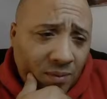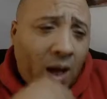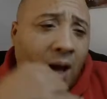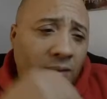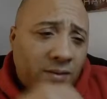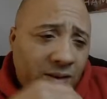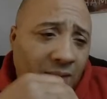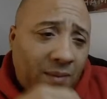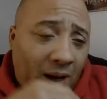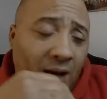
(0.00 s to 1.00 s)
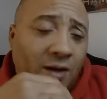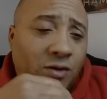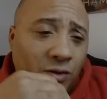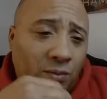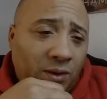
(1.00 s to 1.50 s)
Same as
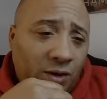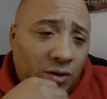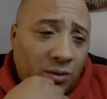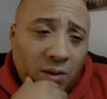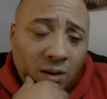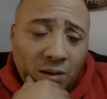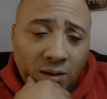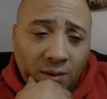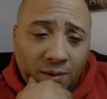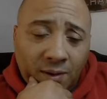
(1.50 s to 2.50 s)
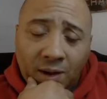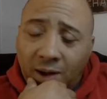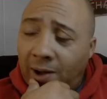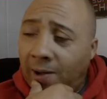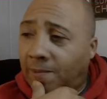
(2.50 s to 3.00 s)
you release your
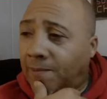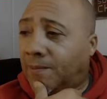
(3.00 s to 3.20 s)
um